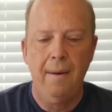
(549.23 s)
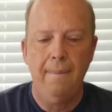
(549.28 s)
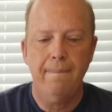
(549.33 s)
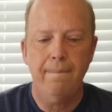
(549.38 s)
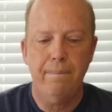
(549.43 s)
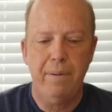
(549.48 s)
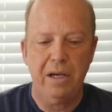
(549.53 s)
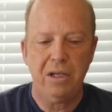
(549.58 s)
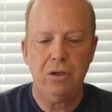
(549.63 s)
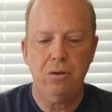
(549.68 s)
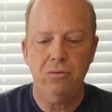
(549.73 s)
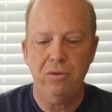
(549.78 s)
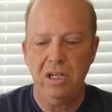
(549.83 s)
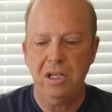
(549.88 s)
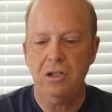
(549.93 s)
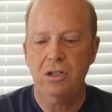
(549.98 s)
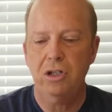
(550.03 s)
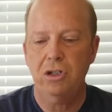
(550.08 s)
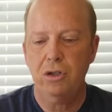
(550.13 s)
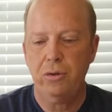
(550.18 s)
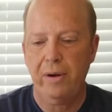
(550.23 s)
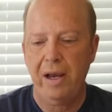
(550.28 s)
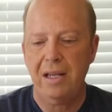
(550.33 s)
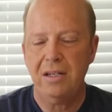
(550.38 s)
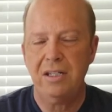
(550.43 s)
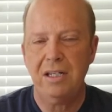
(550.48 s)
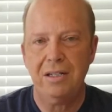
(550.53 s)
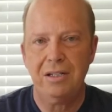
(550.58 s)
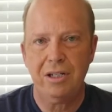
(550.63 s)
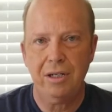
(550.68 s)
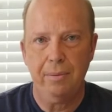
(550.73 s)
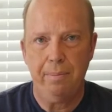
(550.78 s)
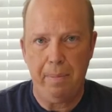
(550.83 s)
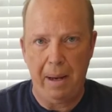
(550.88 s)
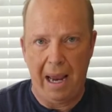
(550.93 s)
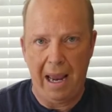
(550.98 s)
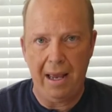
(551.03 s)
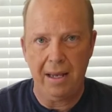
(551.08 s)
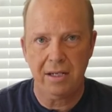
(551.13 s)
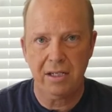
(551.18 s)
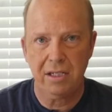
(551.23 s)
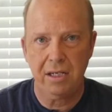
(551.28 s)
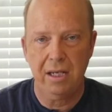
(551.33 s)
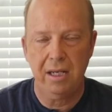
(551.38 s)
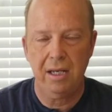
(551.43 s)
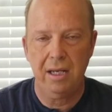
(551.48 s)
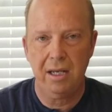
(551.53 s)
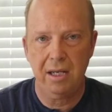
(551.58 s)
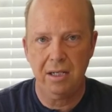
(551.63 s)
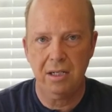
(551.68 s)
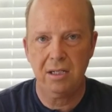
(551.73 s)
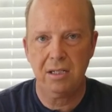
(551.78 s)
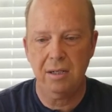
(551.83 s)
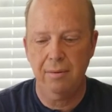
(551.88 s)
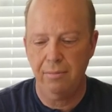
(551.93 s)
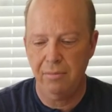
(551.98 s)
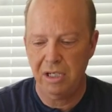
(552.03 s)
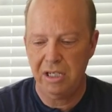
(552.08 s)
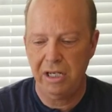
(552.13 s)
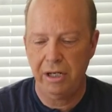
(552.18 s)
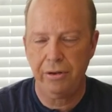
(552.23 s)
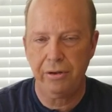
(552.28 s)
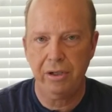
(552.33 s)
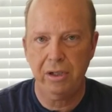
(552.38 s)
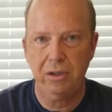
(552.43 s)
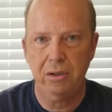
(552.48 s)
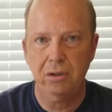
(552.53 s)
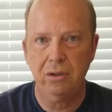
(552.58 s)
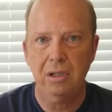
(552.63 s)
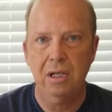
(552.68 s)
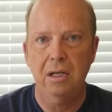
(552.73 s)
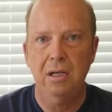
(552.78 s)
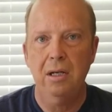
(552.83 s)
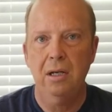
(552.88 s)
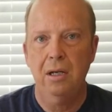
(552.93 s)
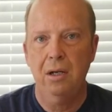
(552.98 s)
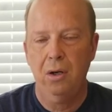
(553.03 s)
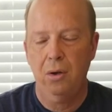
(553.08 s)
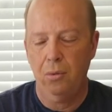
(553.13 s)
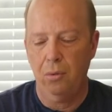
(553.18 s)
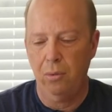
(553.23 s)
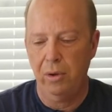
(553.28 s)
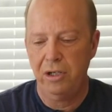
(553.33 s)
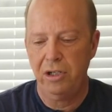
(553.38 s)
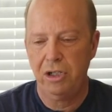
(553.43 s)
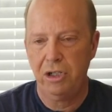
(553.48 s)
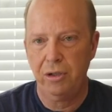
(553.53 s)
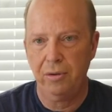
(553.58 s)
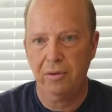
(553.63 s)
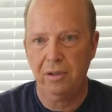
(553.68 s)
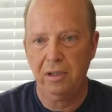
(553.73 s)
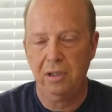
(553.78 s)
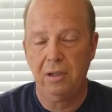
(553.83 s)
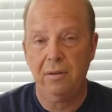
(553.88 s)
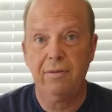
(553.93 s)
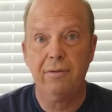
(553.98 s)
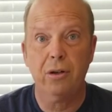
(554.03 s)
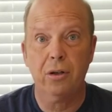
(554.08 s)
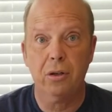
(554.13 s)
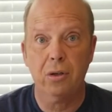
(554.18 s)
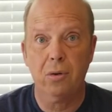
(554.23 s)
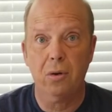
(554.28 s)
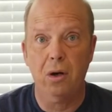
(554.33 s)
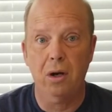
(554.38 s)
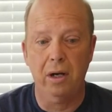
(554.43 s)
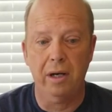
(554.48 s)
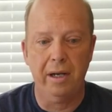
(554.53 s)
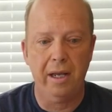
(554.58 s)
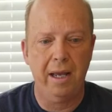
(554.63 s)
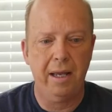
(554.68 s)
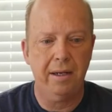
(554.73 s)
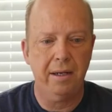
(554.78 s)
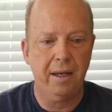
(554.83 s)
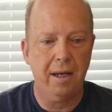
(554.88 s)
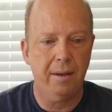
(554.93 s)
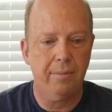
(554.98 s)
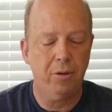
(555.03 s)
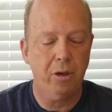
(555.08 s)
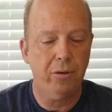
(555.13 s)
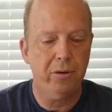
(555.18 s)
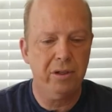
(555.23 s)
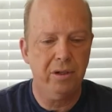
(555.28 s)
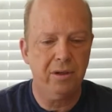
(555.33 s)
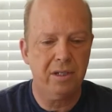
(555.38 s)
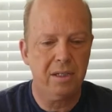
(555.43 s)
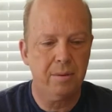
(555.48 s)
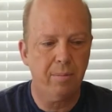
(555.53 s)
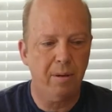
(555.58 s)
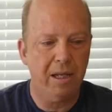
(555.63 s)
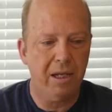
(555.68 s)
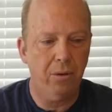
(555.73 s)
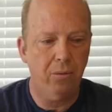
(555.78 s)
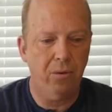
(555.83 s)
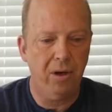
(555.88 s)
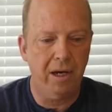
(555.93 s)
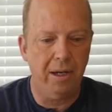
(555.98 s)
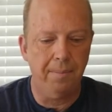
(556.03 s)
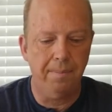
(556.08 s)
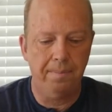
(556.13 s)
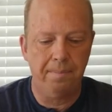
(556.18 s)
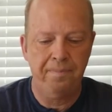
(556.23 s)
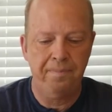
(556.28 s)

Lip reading: but you need to transition past his material once you're a little further on. And I'm going to explain why.